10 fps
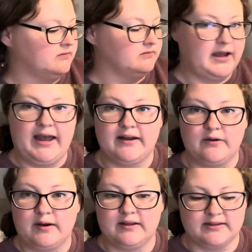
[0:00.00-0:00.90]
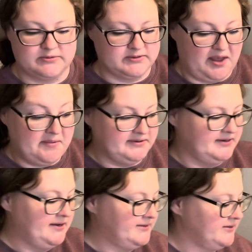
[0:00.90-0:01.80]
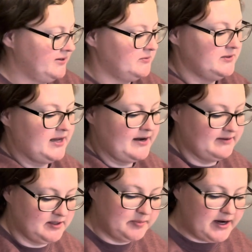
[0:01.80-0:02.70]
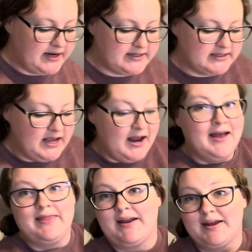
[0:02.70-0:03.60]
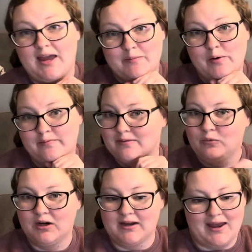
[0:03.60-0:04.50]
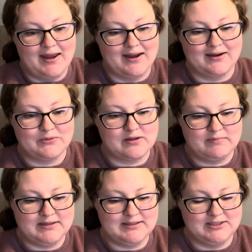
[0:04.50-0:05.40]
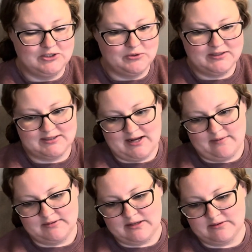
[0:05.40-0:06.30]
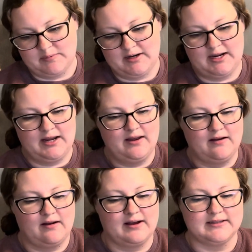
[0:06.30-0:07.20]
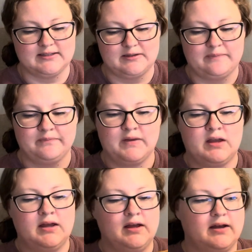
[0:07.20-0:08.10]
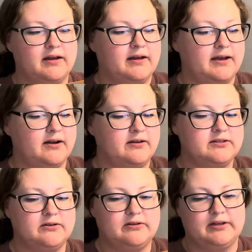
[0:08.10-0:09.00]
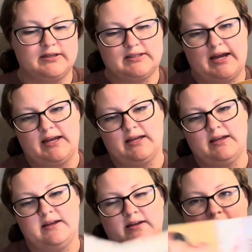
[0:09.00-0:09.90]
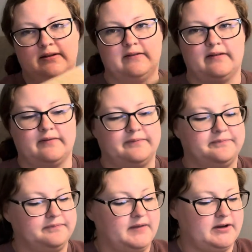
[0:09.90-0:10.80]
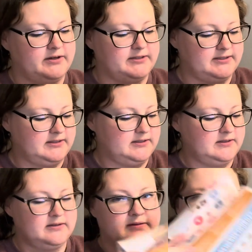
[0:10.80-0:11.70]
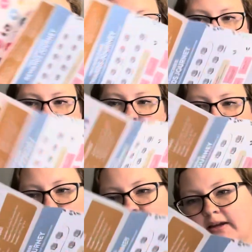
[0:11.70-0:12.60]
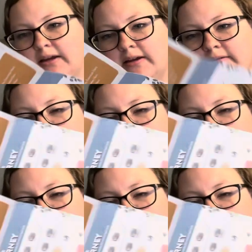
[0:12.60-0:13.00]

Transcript: had no idea this was coming today, so this was kind of a surprise. But I came home from work and it was on my doorstep, so that was pretty awesome. It also looks like there's a big